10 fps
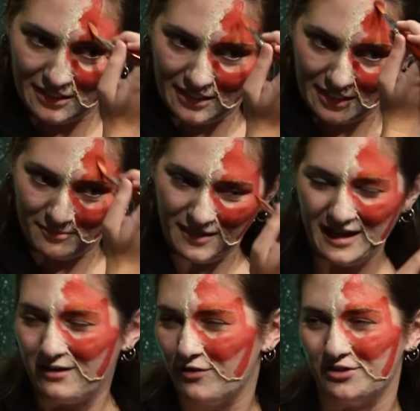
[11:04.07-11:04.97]
Um,
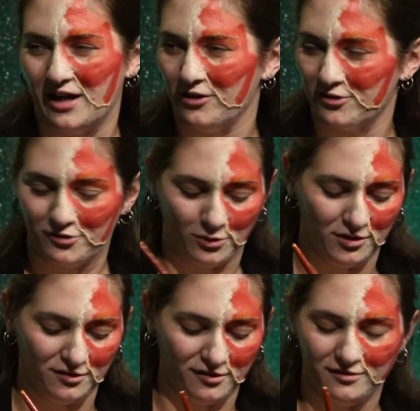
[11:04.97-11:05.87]
any of the dollar
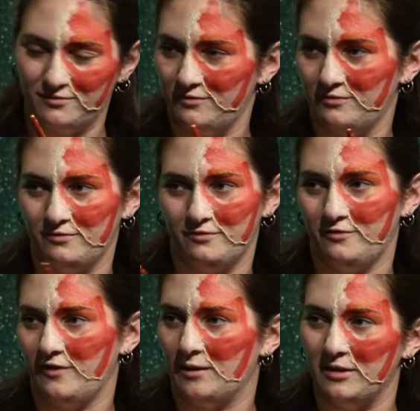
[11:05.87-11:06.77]
stores,
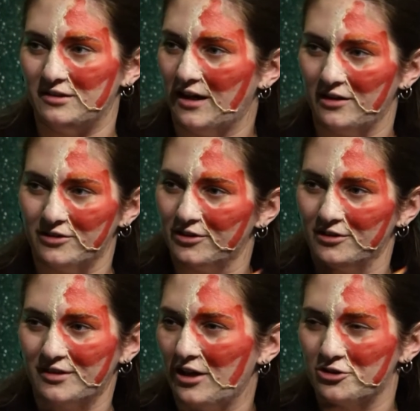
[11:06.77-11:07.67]
Family Dollar,
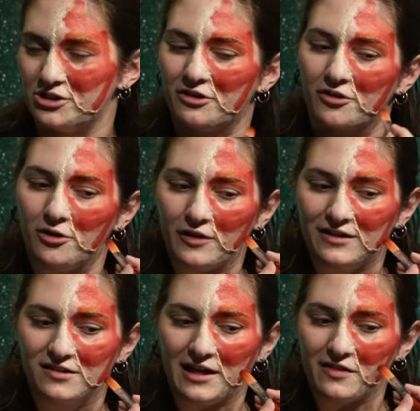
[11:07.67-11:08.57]
Dollar General,
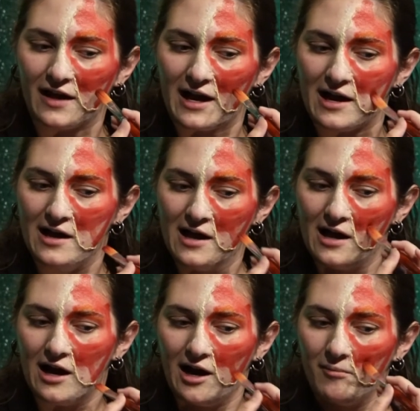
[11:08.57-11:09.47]
things like that.
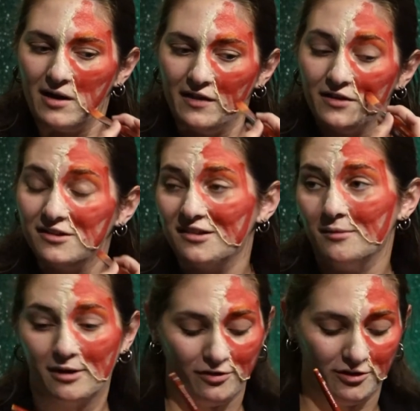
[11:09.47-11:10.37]
Um, and the nice thing
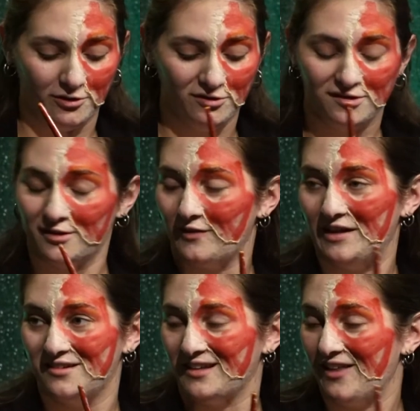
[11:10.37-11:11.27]
about those is if I
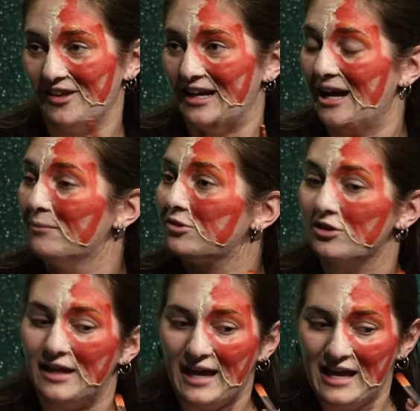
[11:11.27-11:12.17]
decide that I
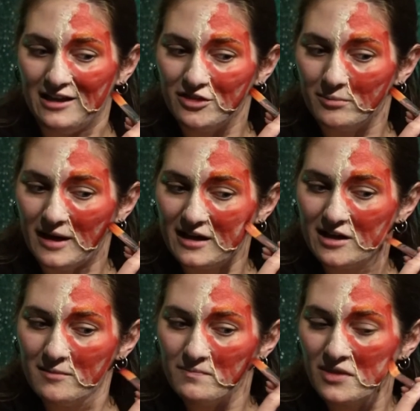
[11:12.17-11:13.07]
absolutely hate the
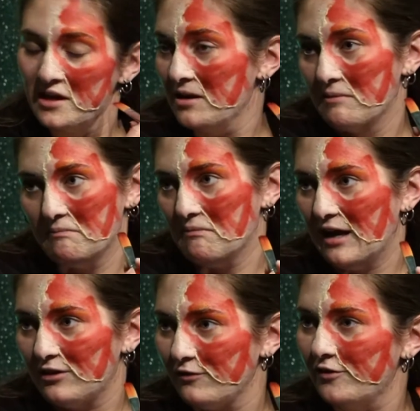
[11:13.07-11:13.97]
makeup,
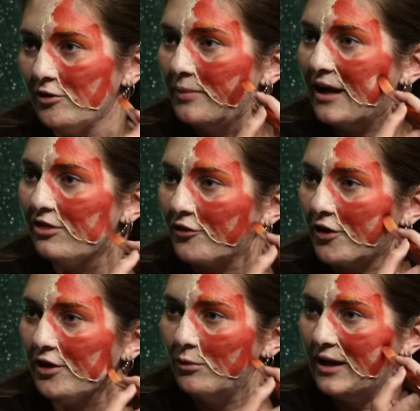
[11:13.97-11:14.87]
I don't feel bad
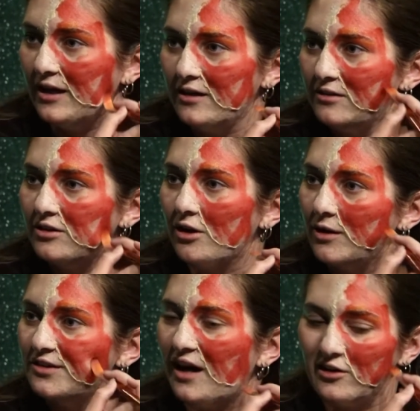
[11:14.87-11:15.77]
throwing away, you know,
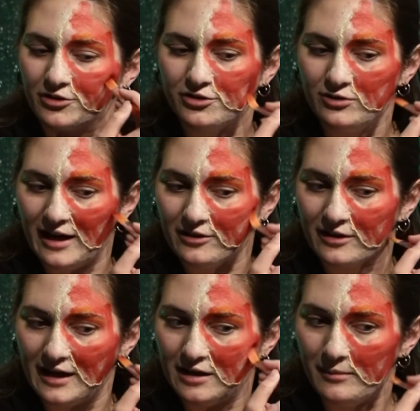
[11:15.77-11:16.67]
a dollar, two dollar
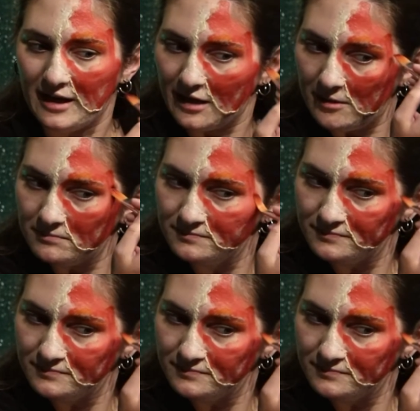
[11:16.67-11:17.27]
kind of makeup.